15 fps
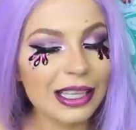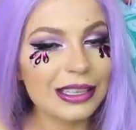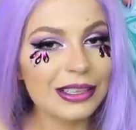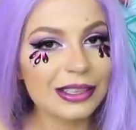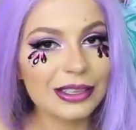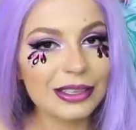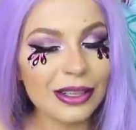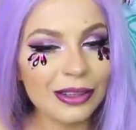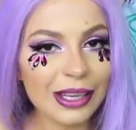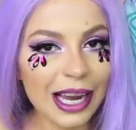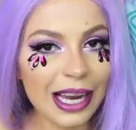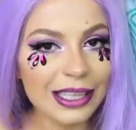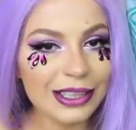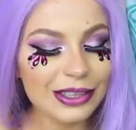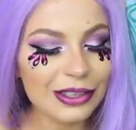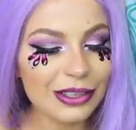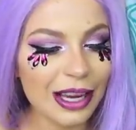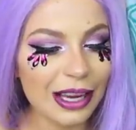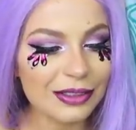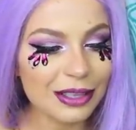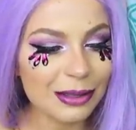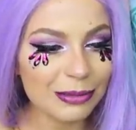It's so nice to
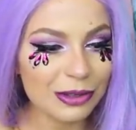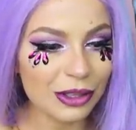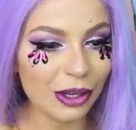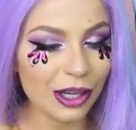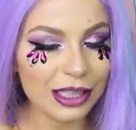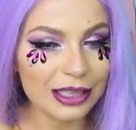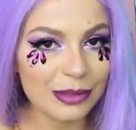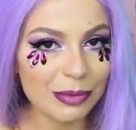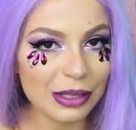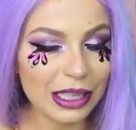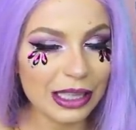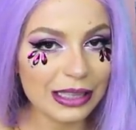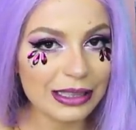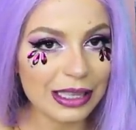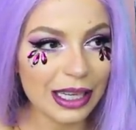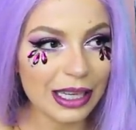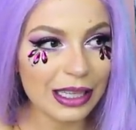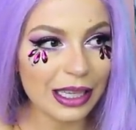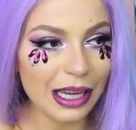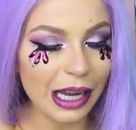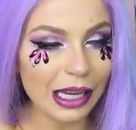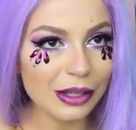have some shorts because
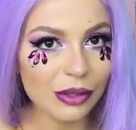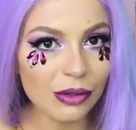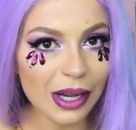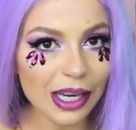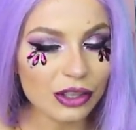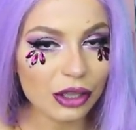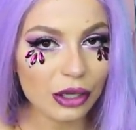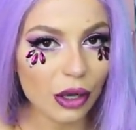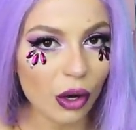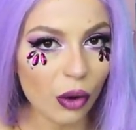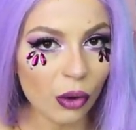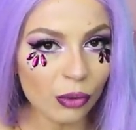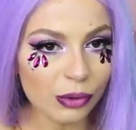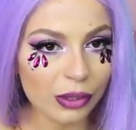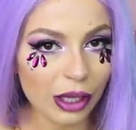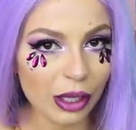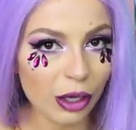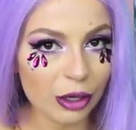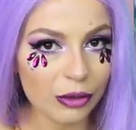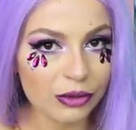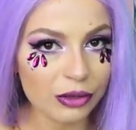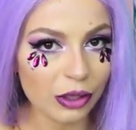I, I don't actually own a
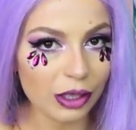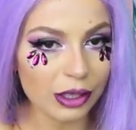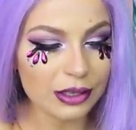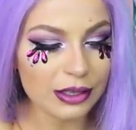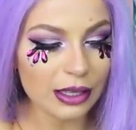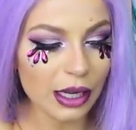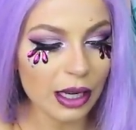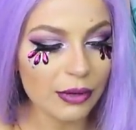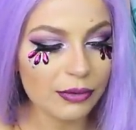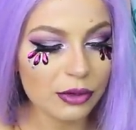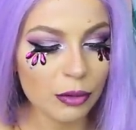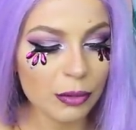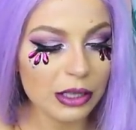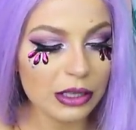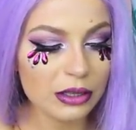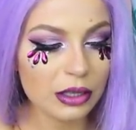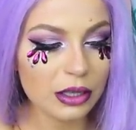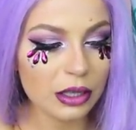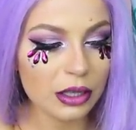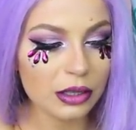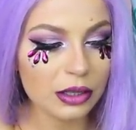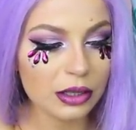lot of shorts. I have so many
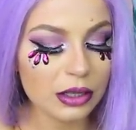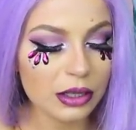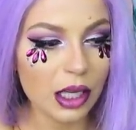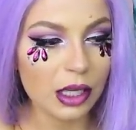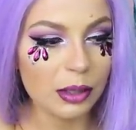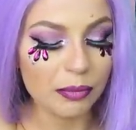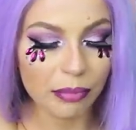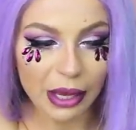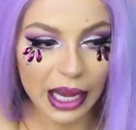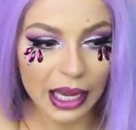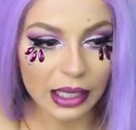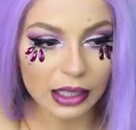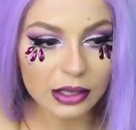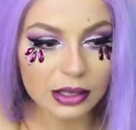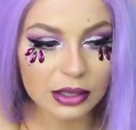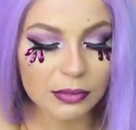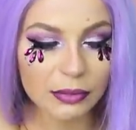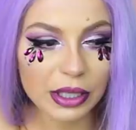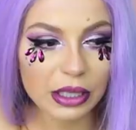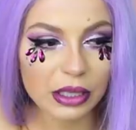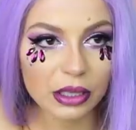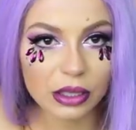skirts and pants,
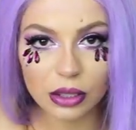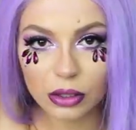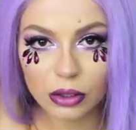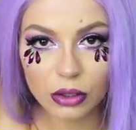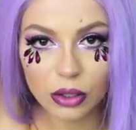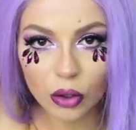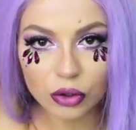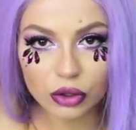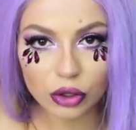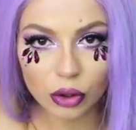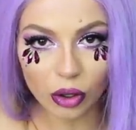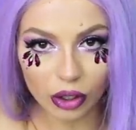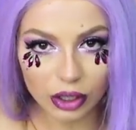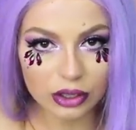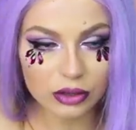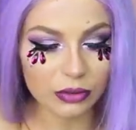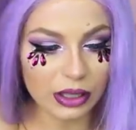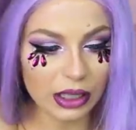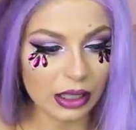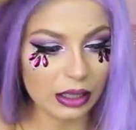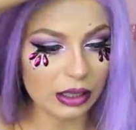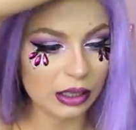but no shorts
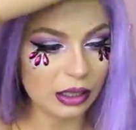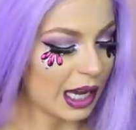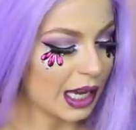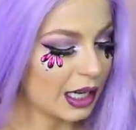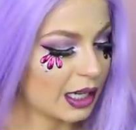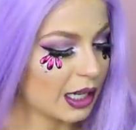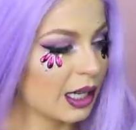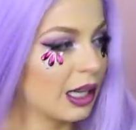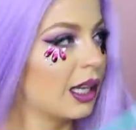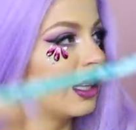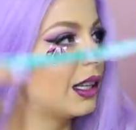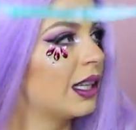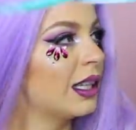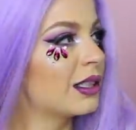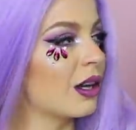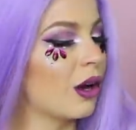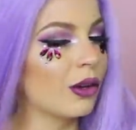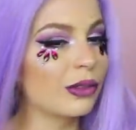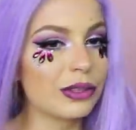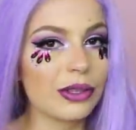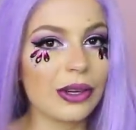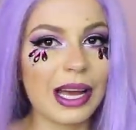really and uh, this
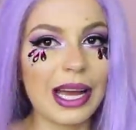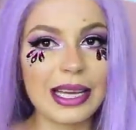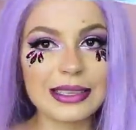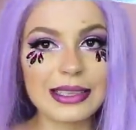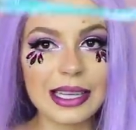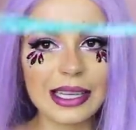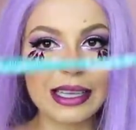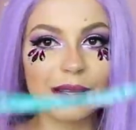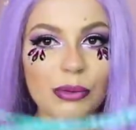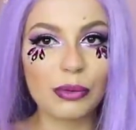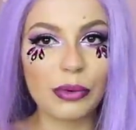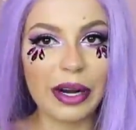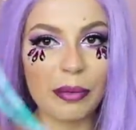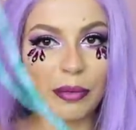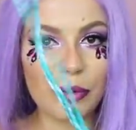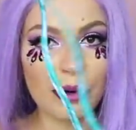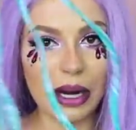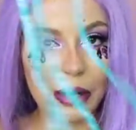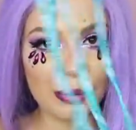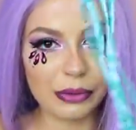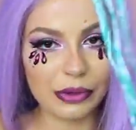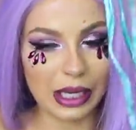also has like a
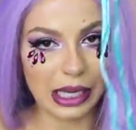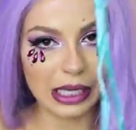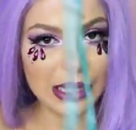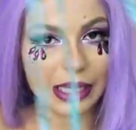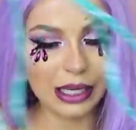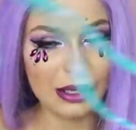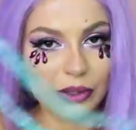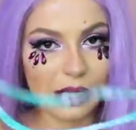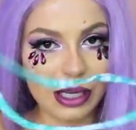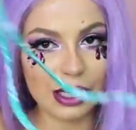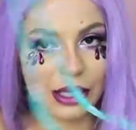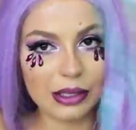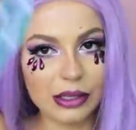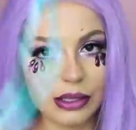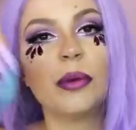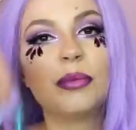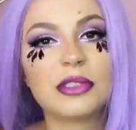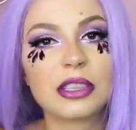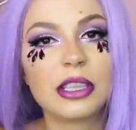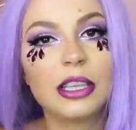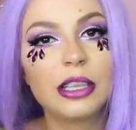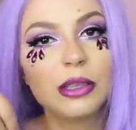wraparound thing that you can
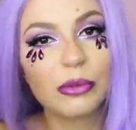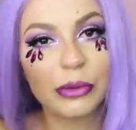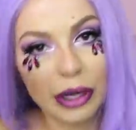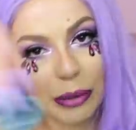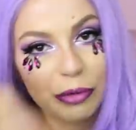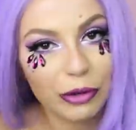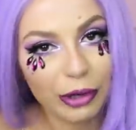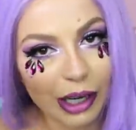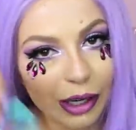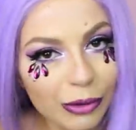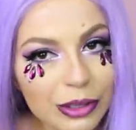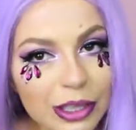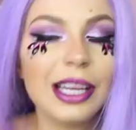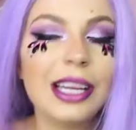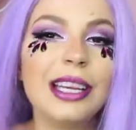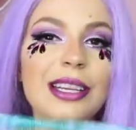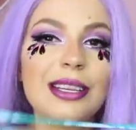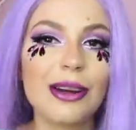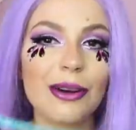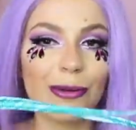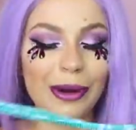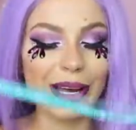obviously wrap around
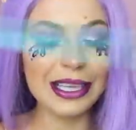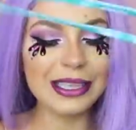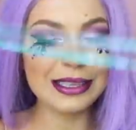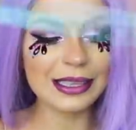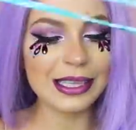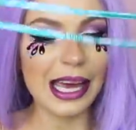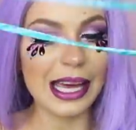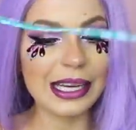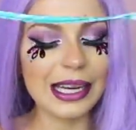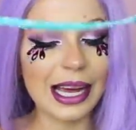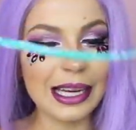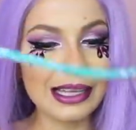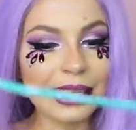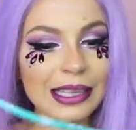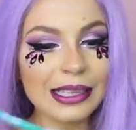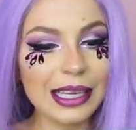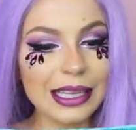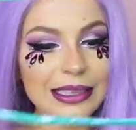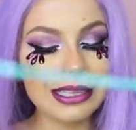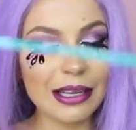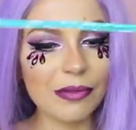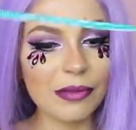your waist and I think
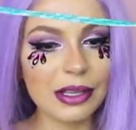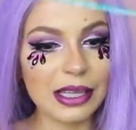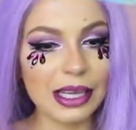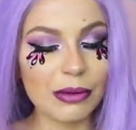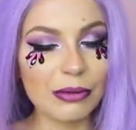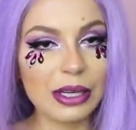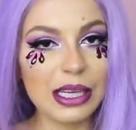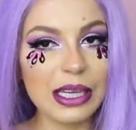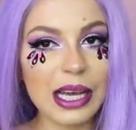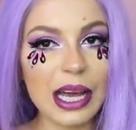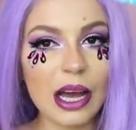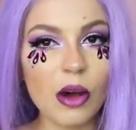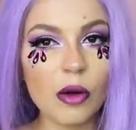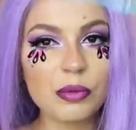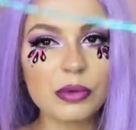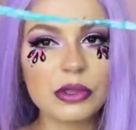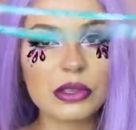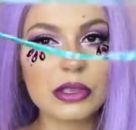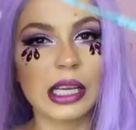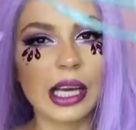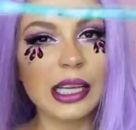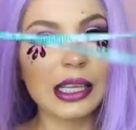that's something that really
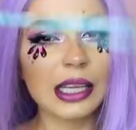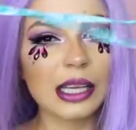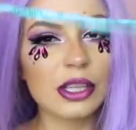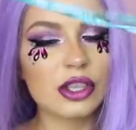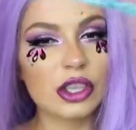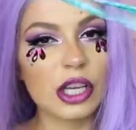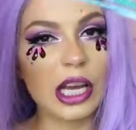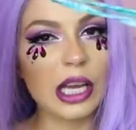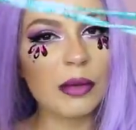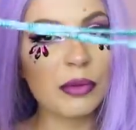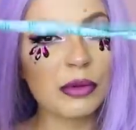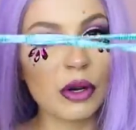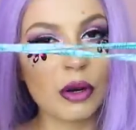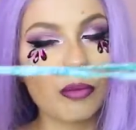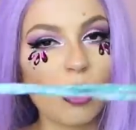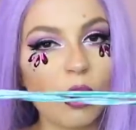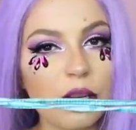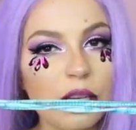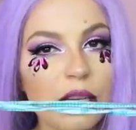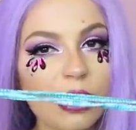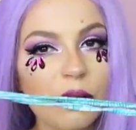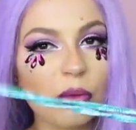helps kind of like shape your
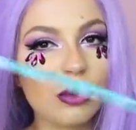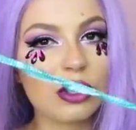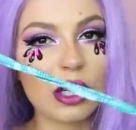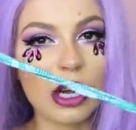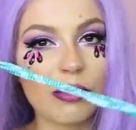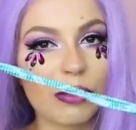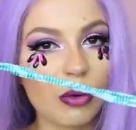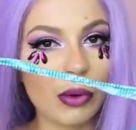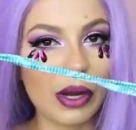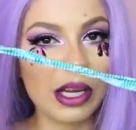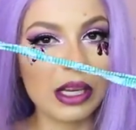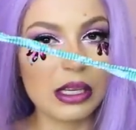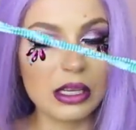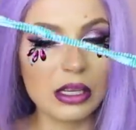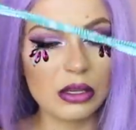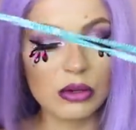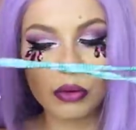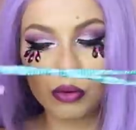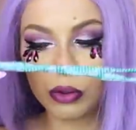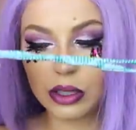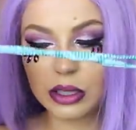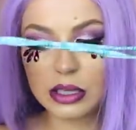body in whichever way you
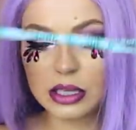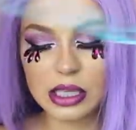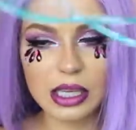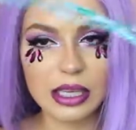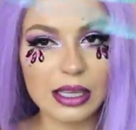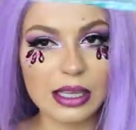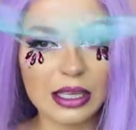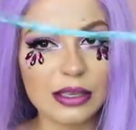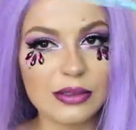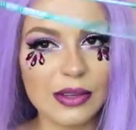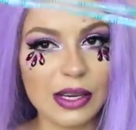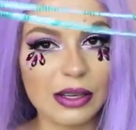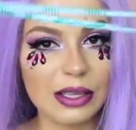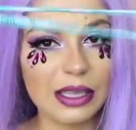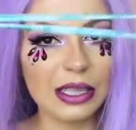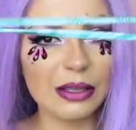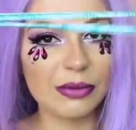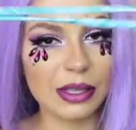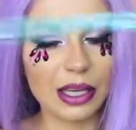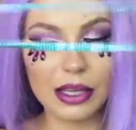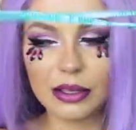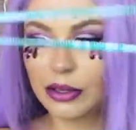want and I think it's very
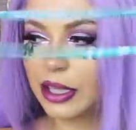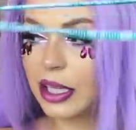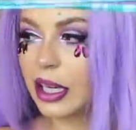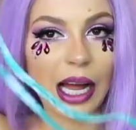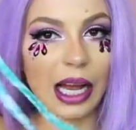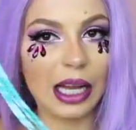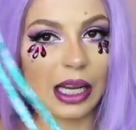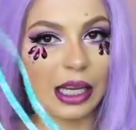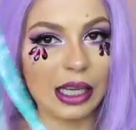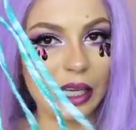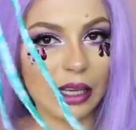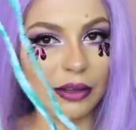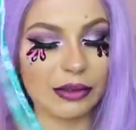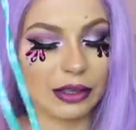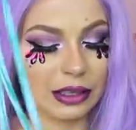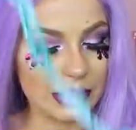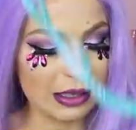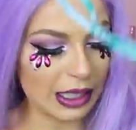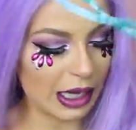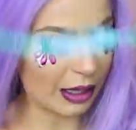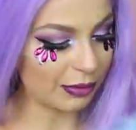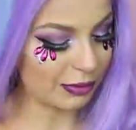flattering I love this
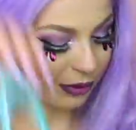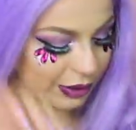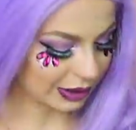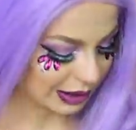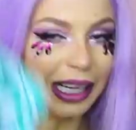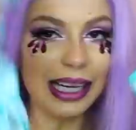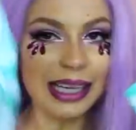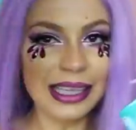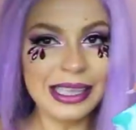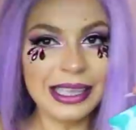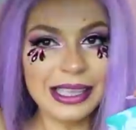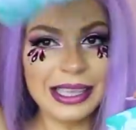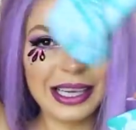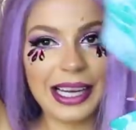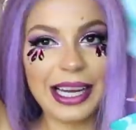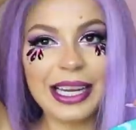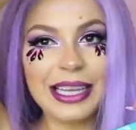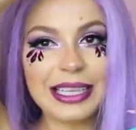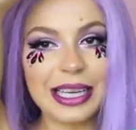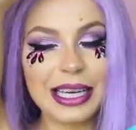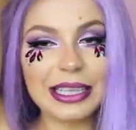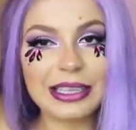stuff Oh, and
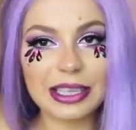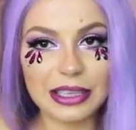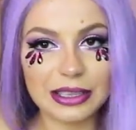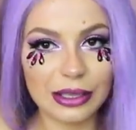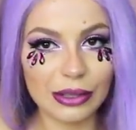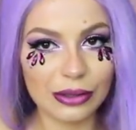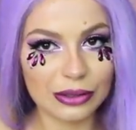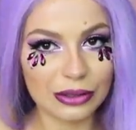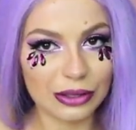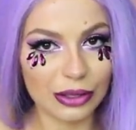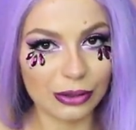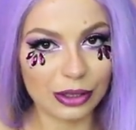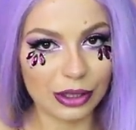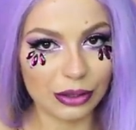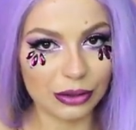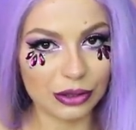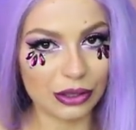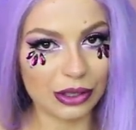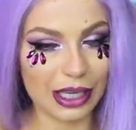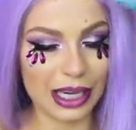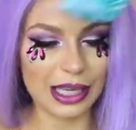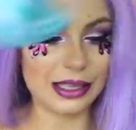it, it just looks so cute
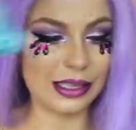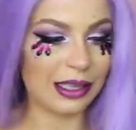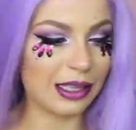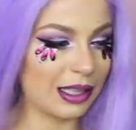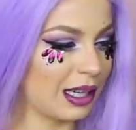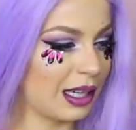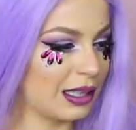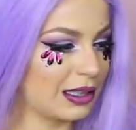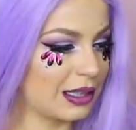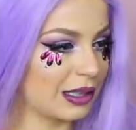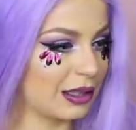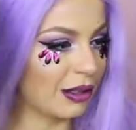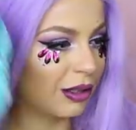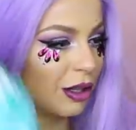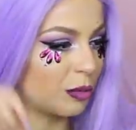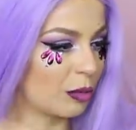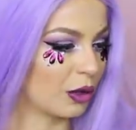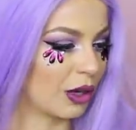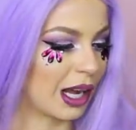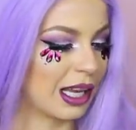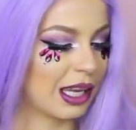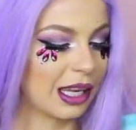together. It's
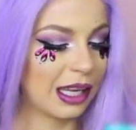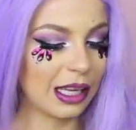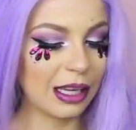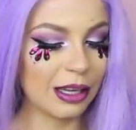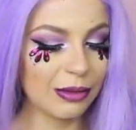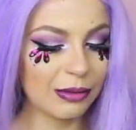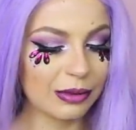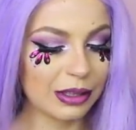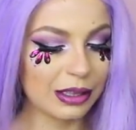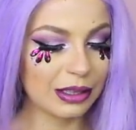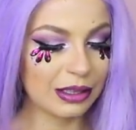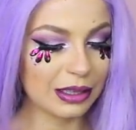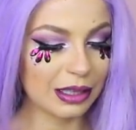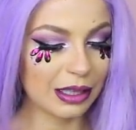adorable. I love this